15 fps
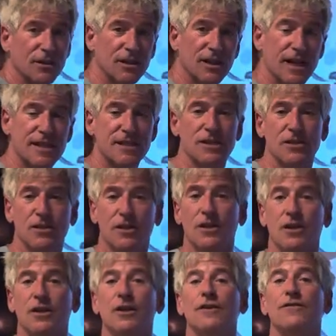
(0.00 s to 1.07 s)
less
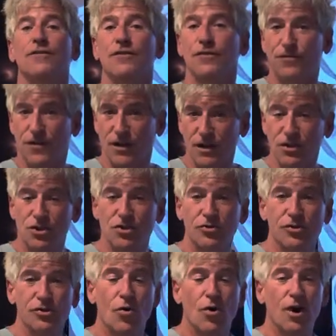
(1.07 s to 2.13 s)
functional
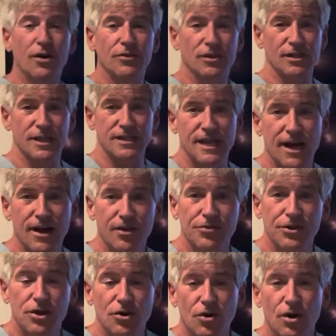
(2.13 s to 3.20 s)
you are, the less
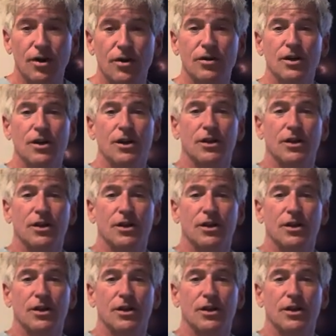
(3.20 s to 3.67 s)
healthy you are,